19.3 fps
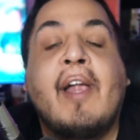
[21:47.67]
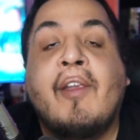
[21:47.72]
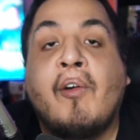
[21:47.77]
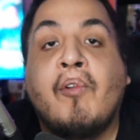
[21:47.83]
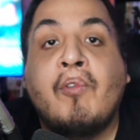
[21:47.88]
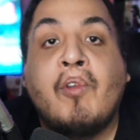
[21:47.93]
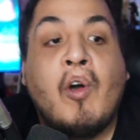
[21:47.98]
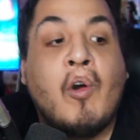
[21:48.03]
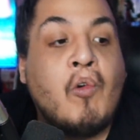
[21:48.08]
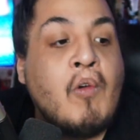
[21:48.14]
I
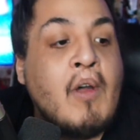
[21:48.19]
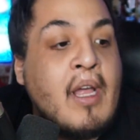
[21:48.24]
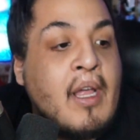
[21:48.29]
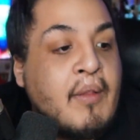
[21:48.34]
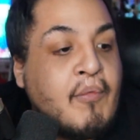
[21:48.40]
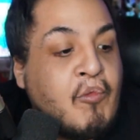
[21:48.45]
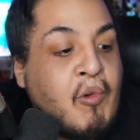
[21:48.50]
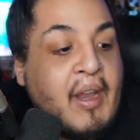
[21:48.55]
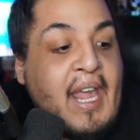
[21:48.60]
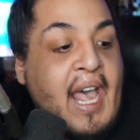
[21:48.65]
don't know
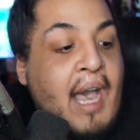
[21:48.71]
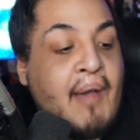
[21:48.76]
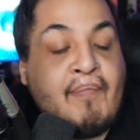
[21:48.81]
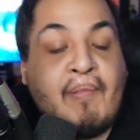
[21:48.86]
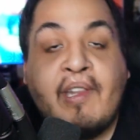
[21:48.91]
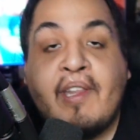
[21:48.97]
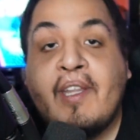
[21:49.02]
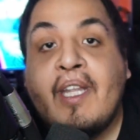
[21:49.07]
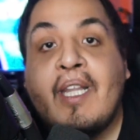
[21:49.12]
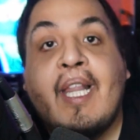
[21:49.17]
what
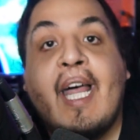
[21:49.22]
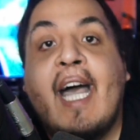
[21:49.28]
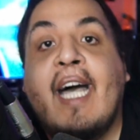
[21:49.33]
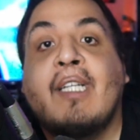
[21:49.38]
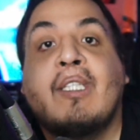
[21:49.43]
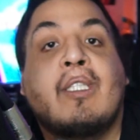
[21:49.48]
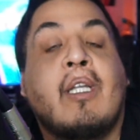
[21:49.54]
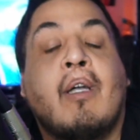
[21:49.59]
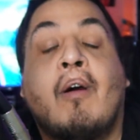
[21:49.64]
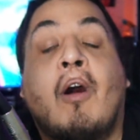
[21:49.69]
happened in the last